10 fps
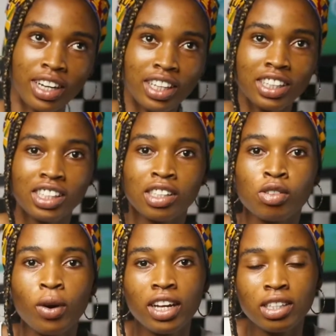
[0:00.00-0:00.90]
I think this is
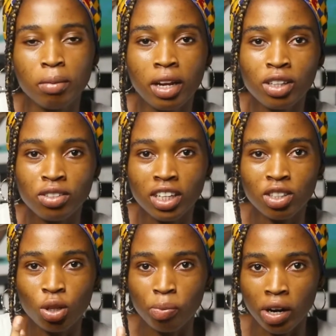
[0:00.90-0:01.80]
quite similar to
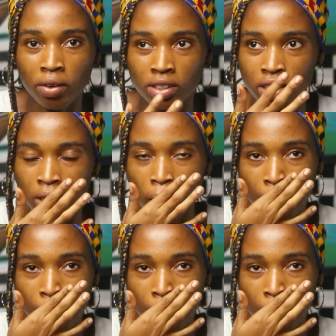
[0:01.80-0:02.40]
setting your priorities.